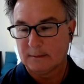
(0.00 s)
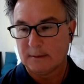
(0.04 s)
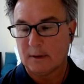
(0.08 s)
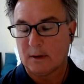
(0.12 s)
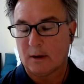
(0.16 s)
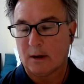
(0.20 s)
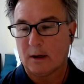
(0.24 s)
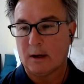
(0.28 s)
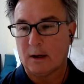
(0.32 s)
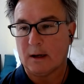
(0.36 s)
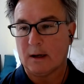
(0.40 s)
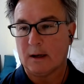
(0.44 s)

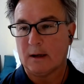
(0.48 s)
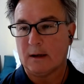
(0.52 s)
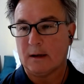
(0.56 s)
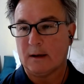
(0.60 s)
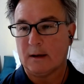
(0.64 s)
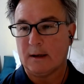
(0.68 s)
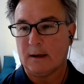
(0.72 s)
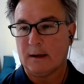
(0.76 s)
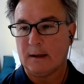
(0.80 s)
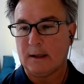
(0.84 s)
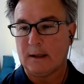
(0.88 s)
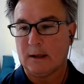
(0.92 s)

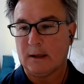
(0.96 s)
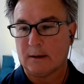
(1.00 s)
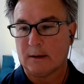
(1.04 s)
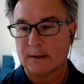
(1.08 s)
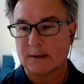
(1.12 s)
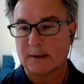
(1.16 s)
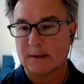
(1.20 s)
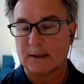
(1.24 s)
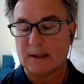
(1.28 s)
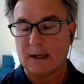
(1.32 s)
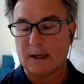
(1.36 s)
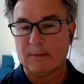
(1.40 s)
are,
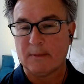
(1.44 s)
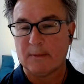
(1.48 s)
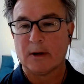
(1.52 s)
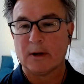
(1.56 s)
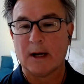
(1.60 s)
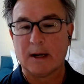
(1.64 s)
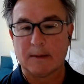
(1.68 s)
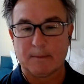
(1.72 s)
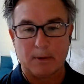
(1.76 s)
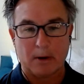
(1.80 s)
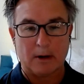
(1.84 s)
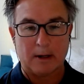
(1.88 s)
because the
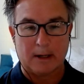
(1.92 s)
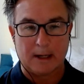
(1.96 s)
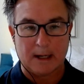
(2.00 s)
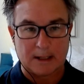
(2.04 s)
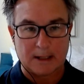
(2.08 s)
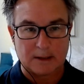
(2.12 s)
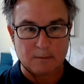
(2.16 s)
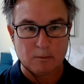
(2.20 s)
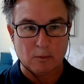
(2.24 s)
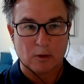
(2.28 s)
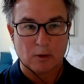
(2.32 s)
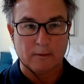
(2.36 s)
Democratic Party
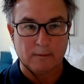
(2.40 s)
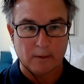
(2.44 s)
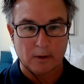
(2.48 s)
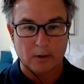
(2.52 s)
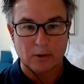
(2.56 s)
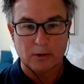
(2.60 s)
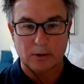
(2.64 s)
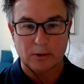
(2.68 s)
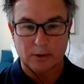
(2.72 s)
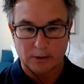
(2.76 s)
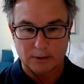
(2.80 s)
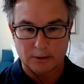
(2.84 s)
has more
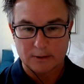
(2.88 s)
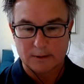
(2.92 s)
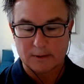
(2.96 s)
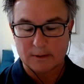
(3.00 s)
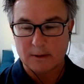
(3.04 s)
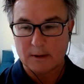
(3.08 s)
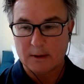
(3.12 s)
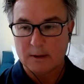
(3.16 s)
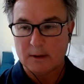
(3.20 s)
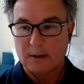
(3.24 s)
voters